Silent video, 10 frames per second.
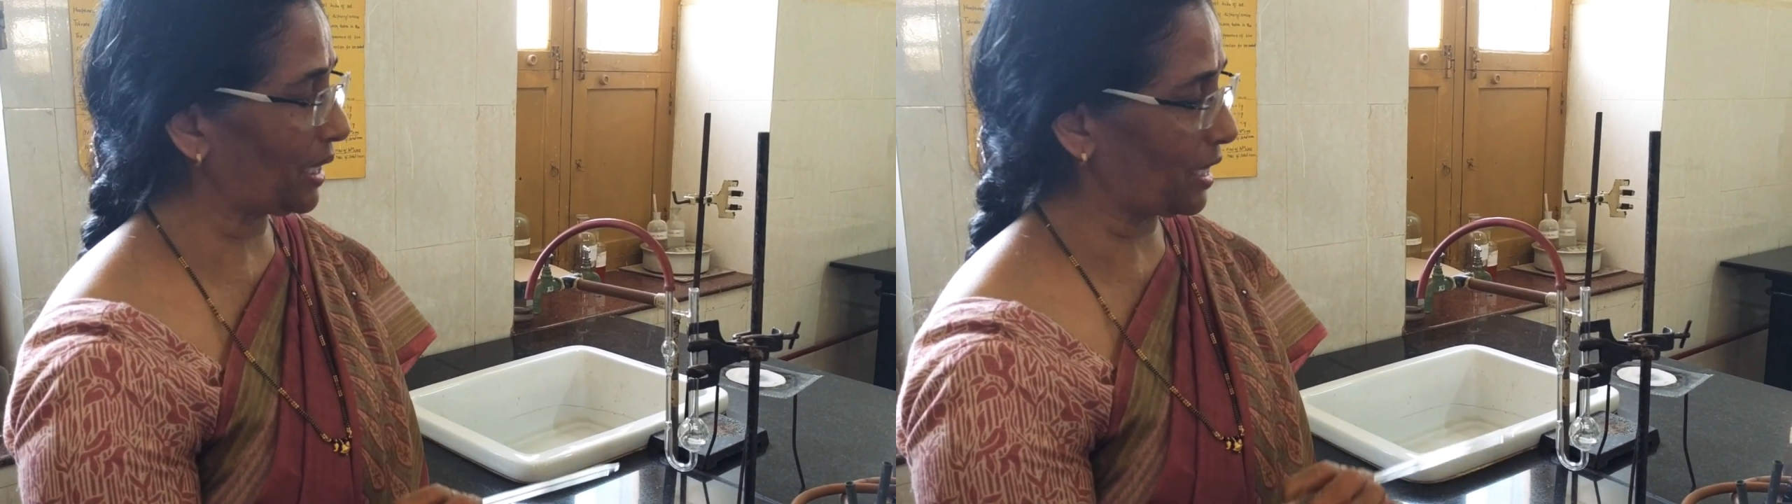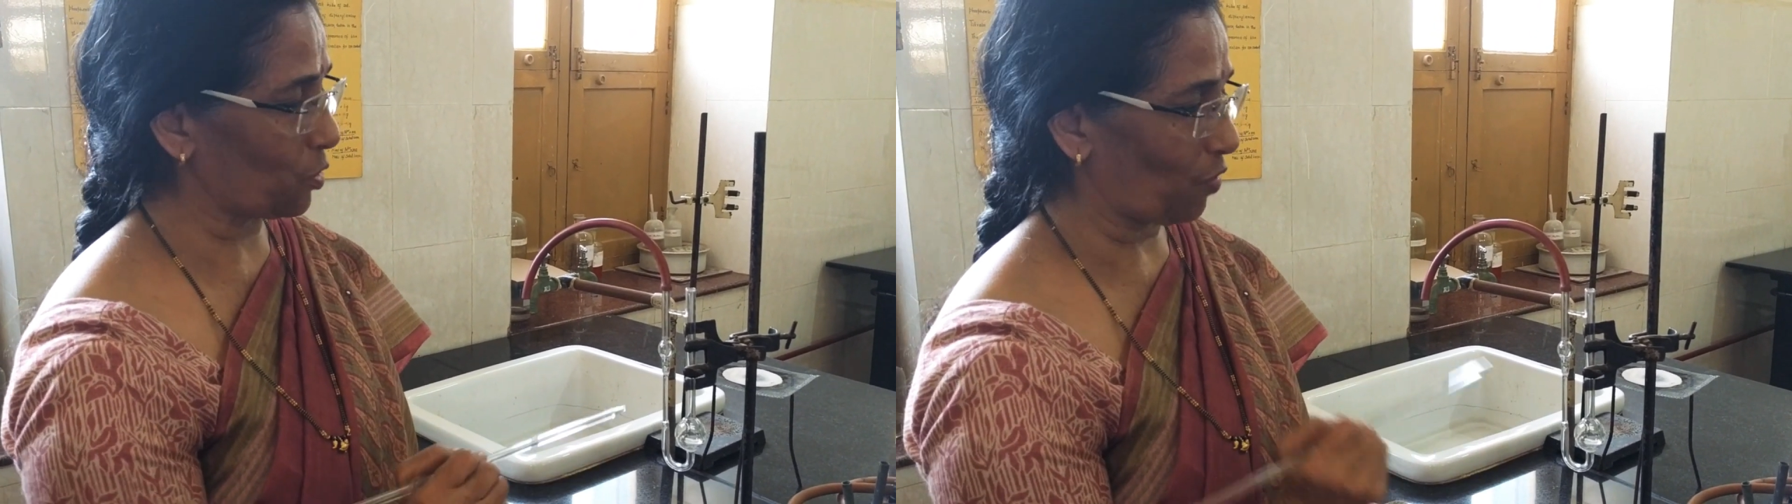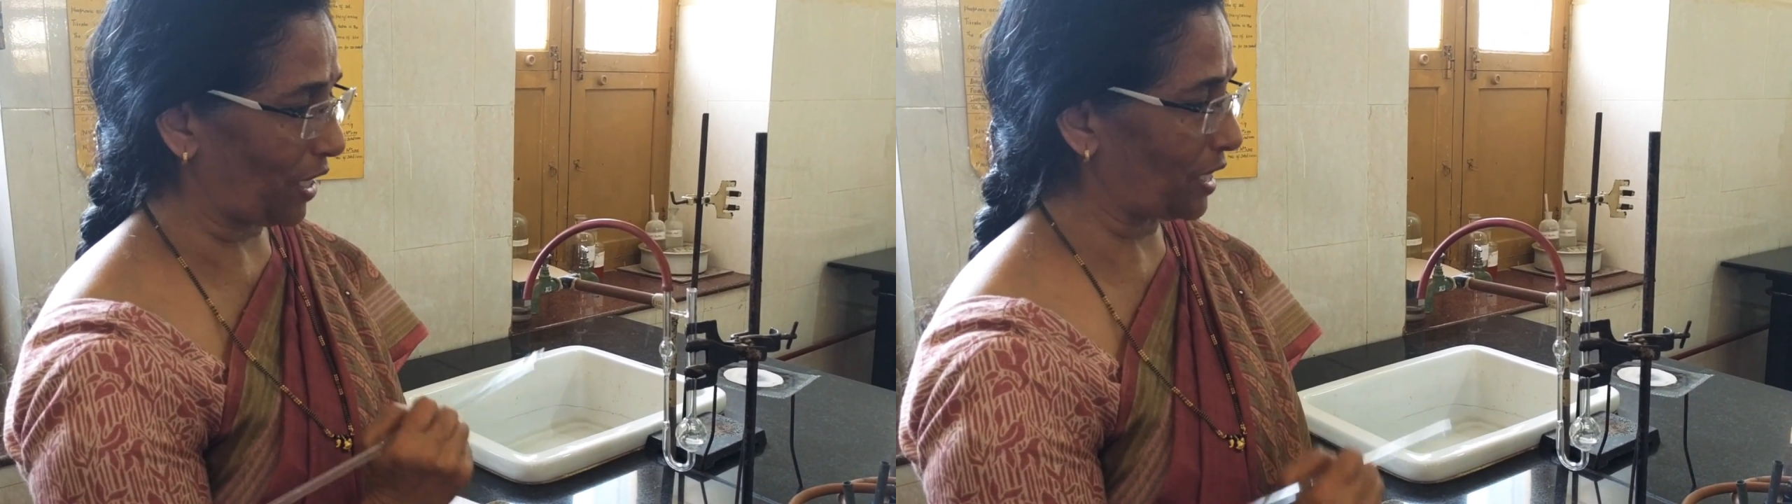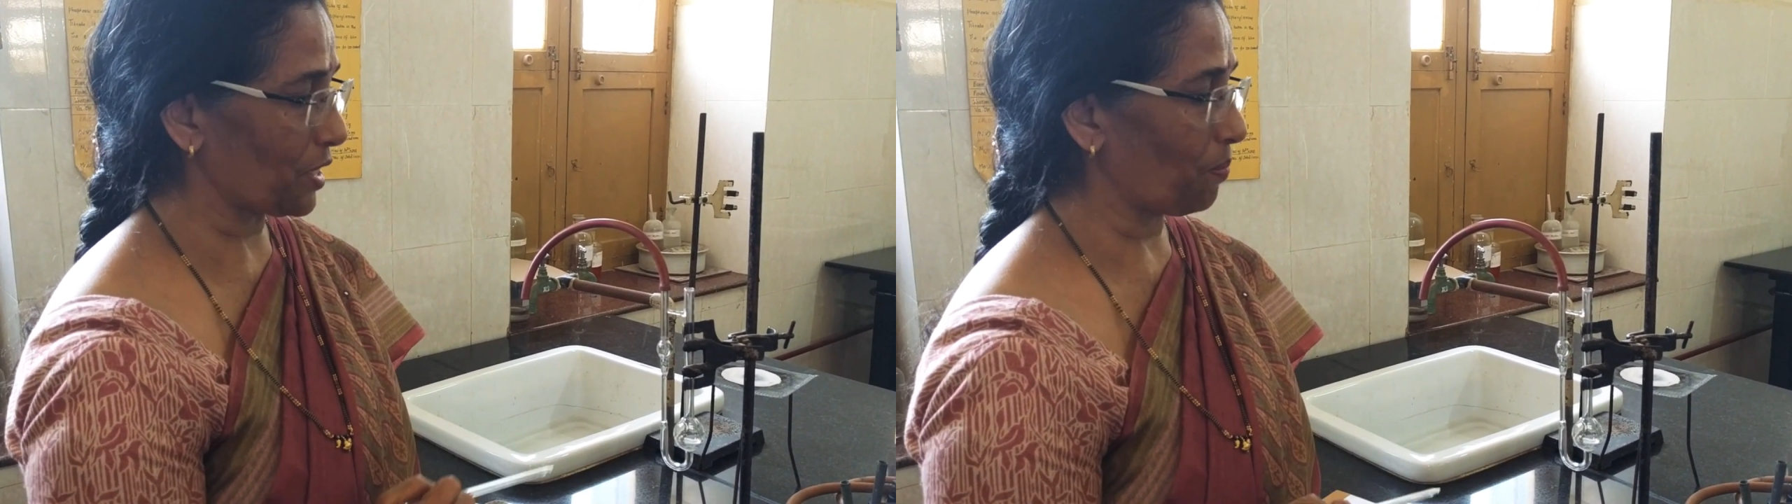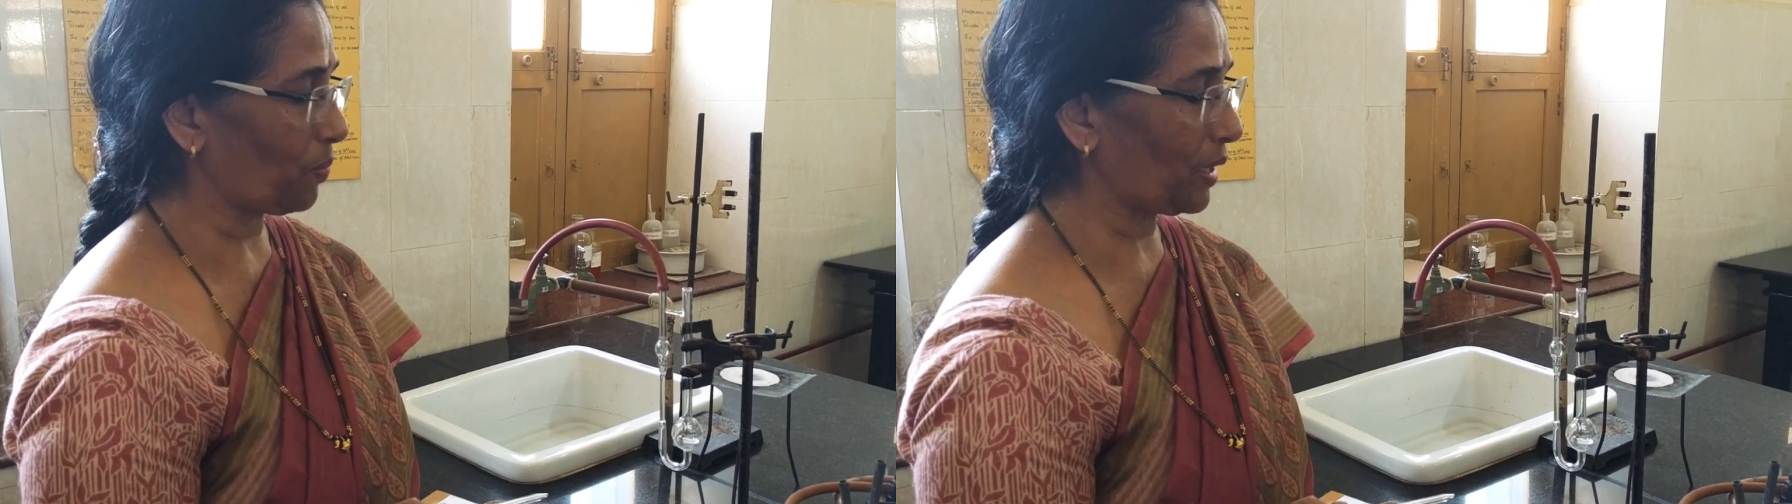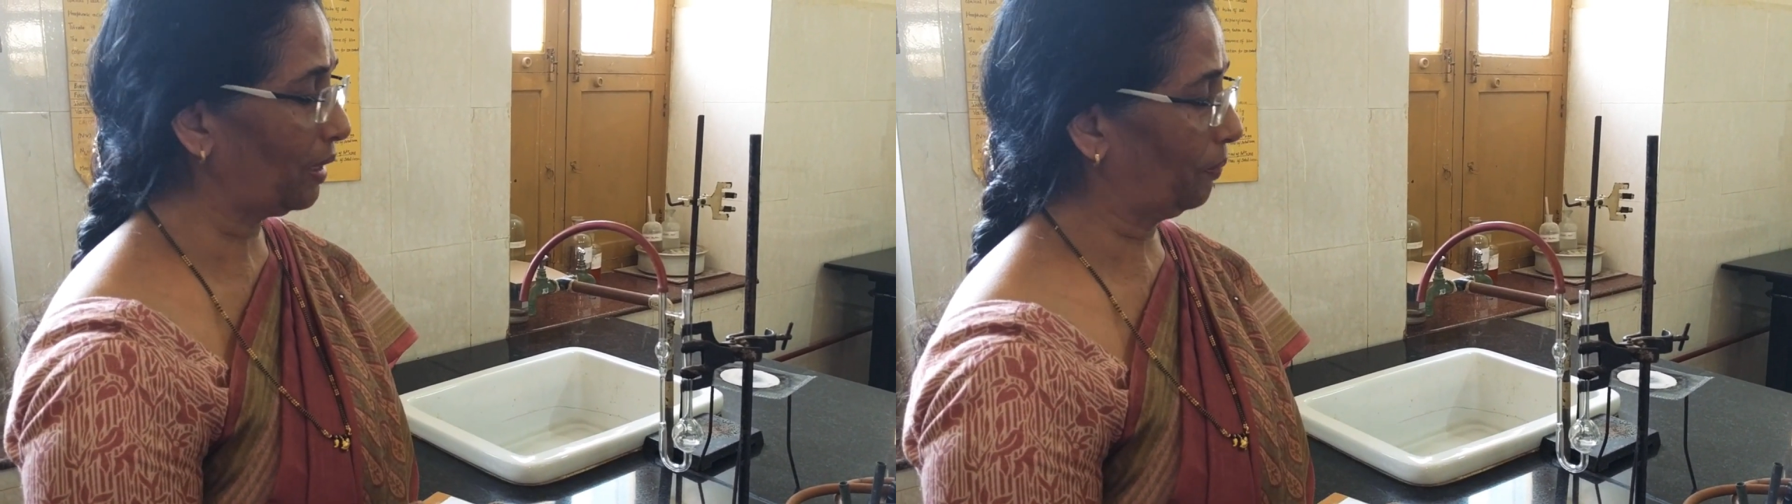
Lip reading: is very simple,